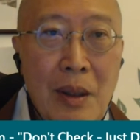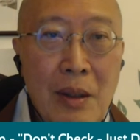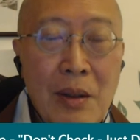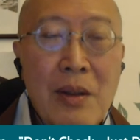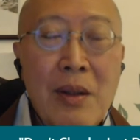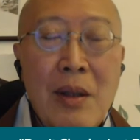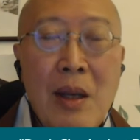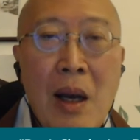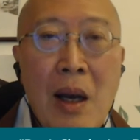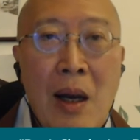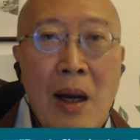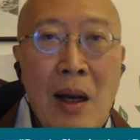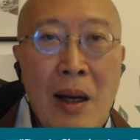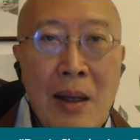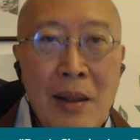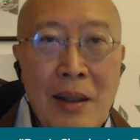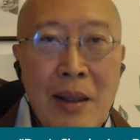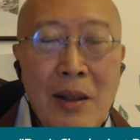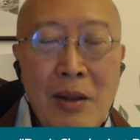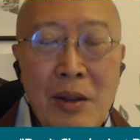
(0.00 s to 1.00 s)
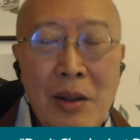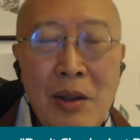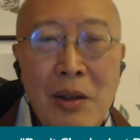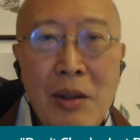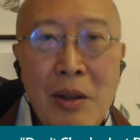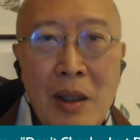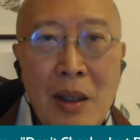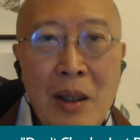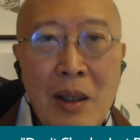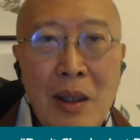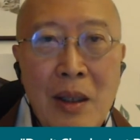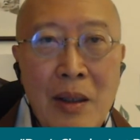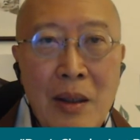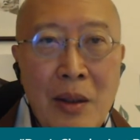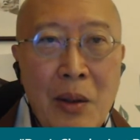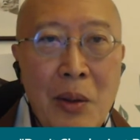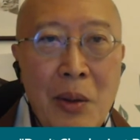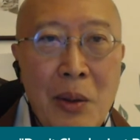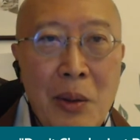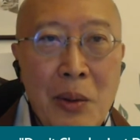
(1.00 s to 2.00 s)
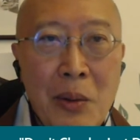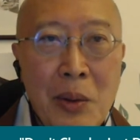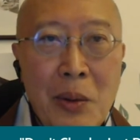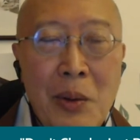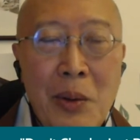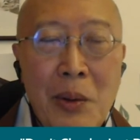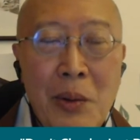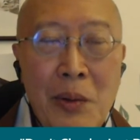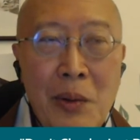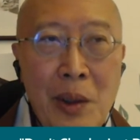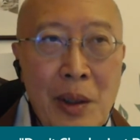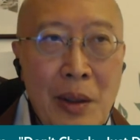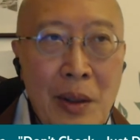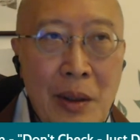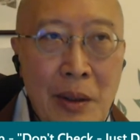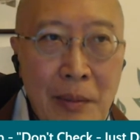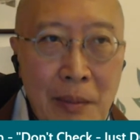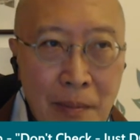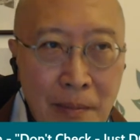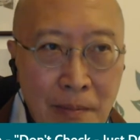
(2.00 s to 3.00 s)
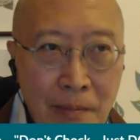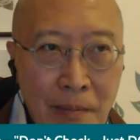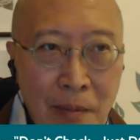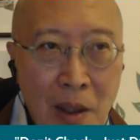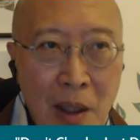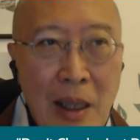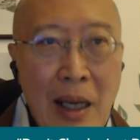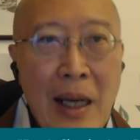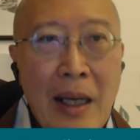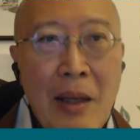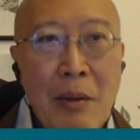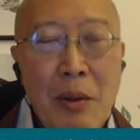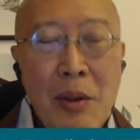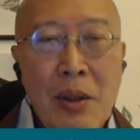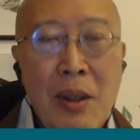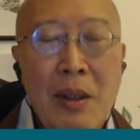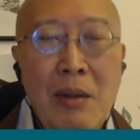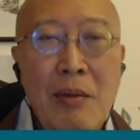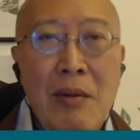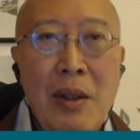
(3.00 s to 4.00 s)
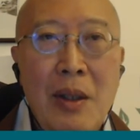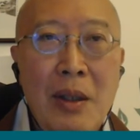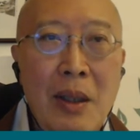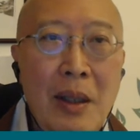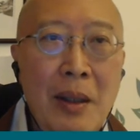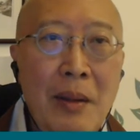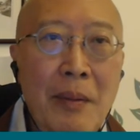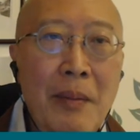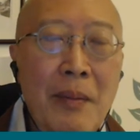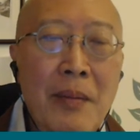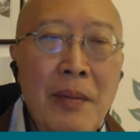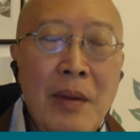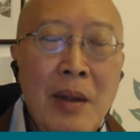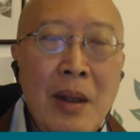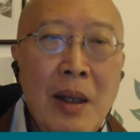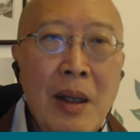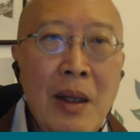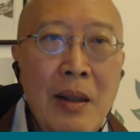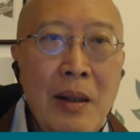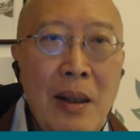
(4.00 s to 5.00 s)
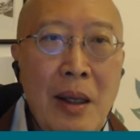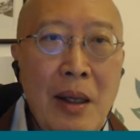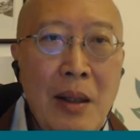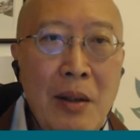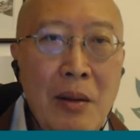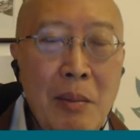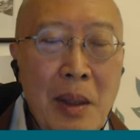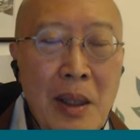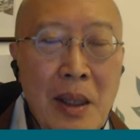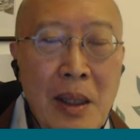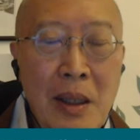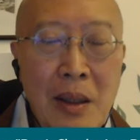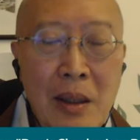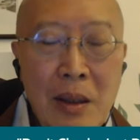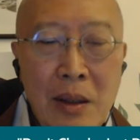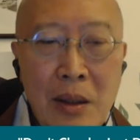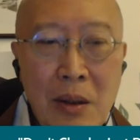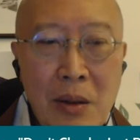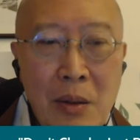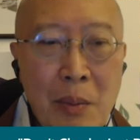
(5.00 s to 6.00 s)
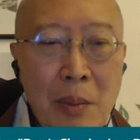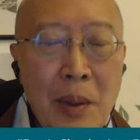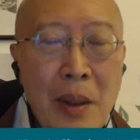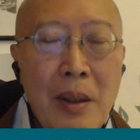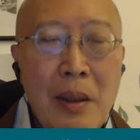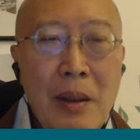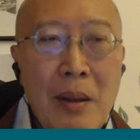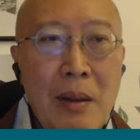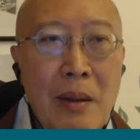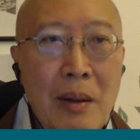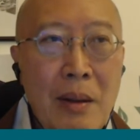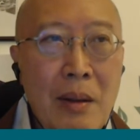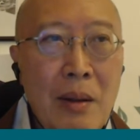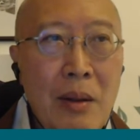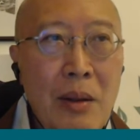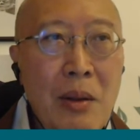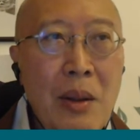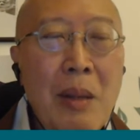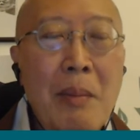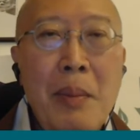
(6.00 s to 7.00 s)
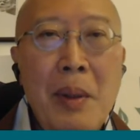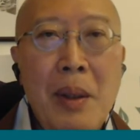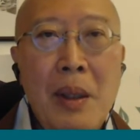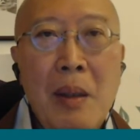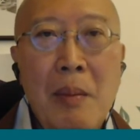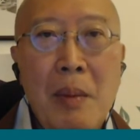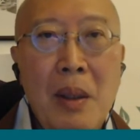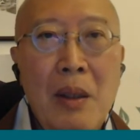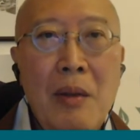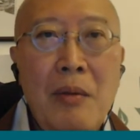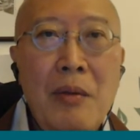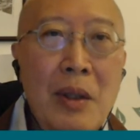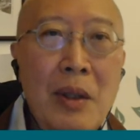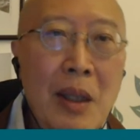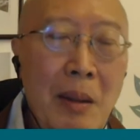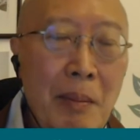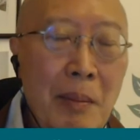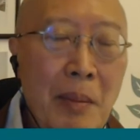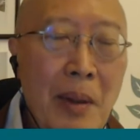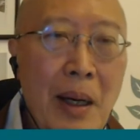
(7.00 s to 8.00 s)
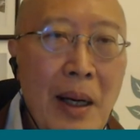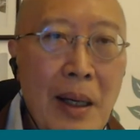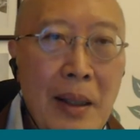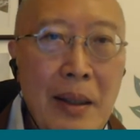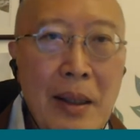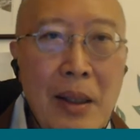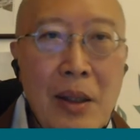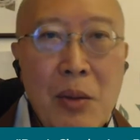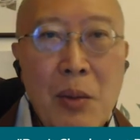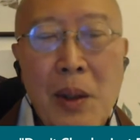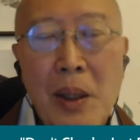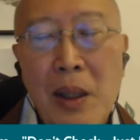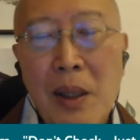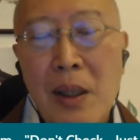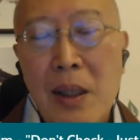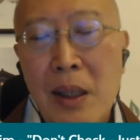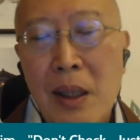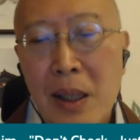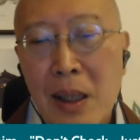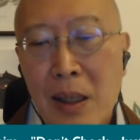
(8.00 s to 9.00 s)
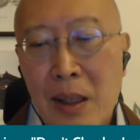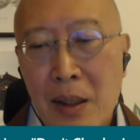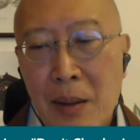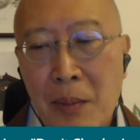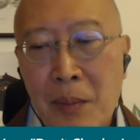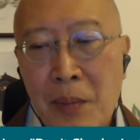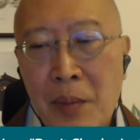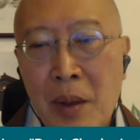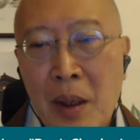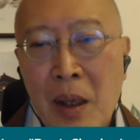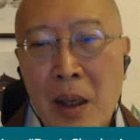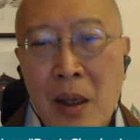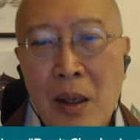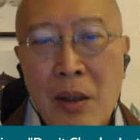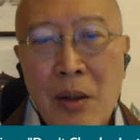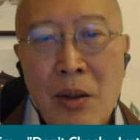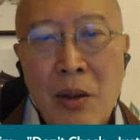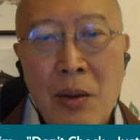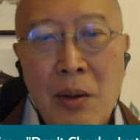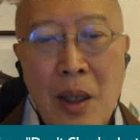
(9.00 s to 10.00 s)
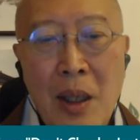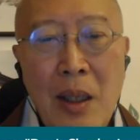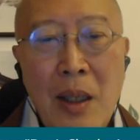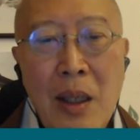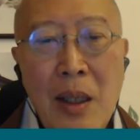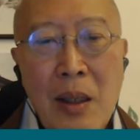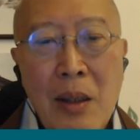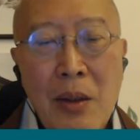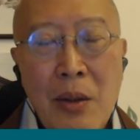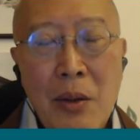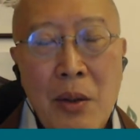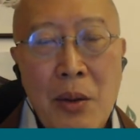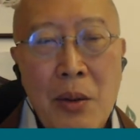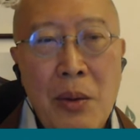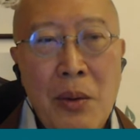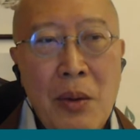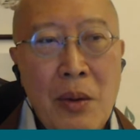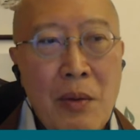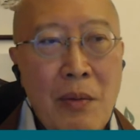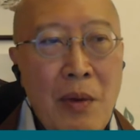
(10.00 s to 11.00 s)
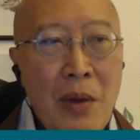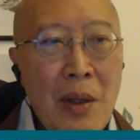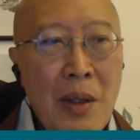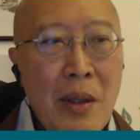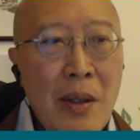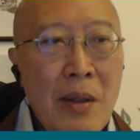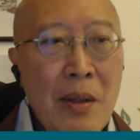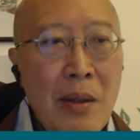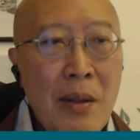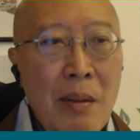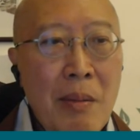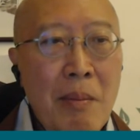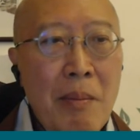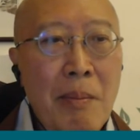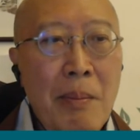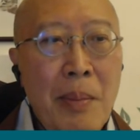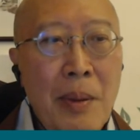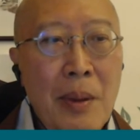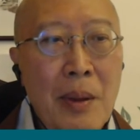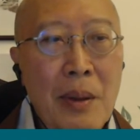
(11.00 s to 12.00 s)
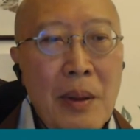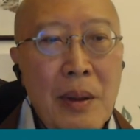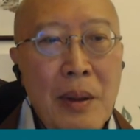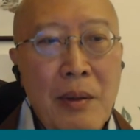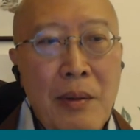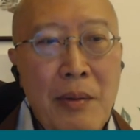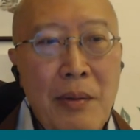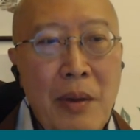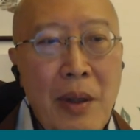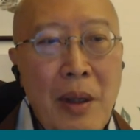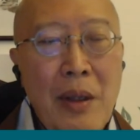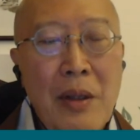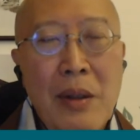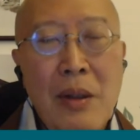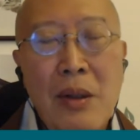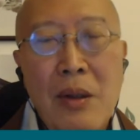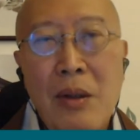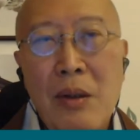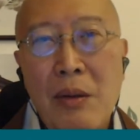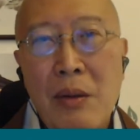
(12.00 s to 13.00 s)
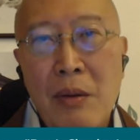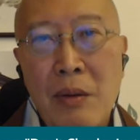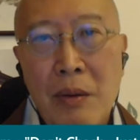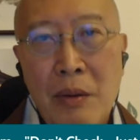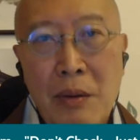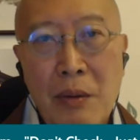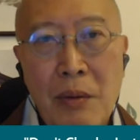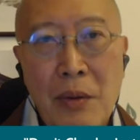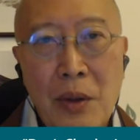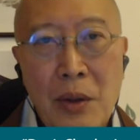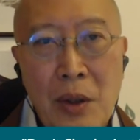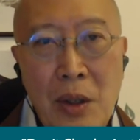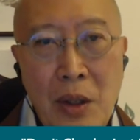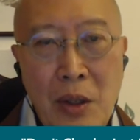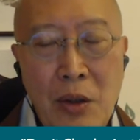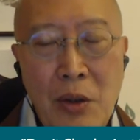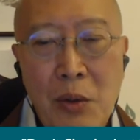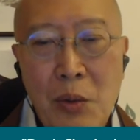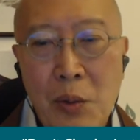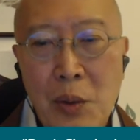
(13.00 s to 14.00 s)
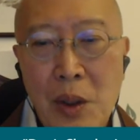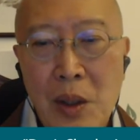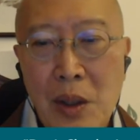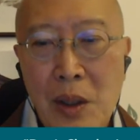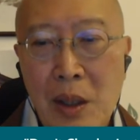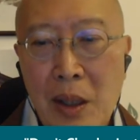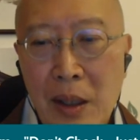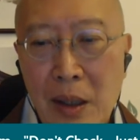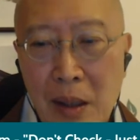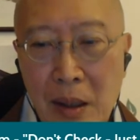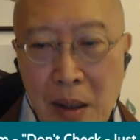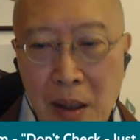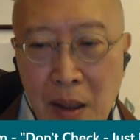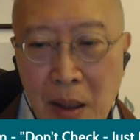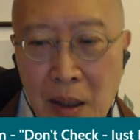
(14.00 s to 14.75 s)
it's hard actually to learn the whole Korean language and everything. Taking many years, but you can pick up enough to get by, and that's what he did. So then he used very simple phrases for teaching words like